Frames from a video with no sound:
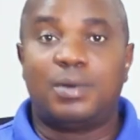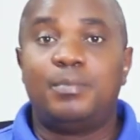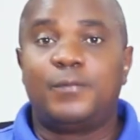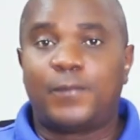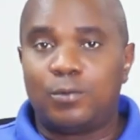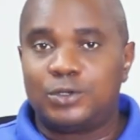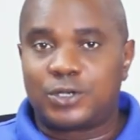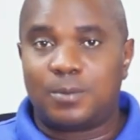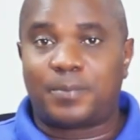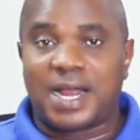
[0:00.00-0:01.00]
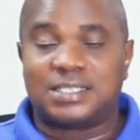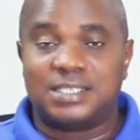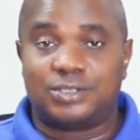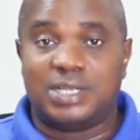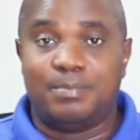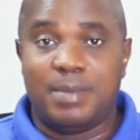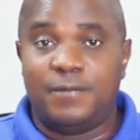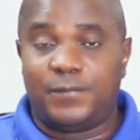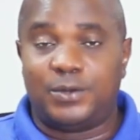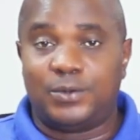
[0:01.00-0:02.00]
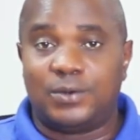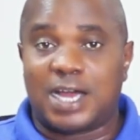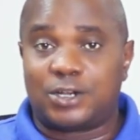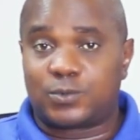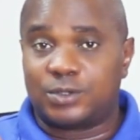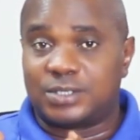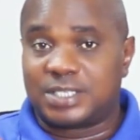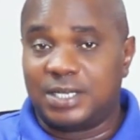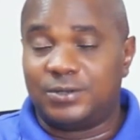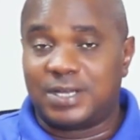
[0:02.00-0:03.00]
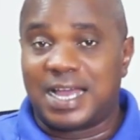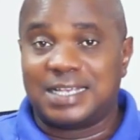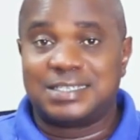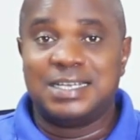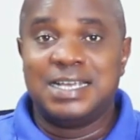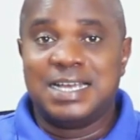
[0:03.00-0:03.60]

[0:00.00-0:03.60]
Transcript: But before we jump right into the main video, I just want to tell you guys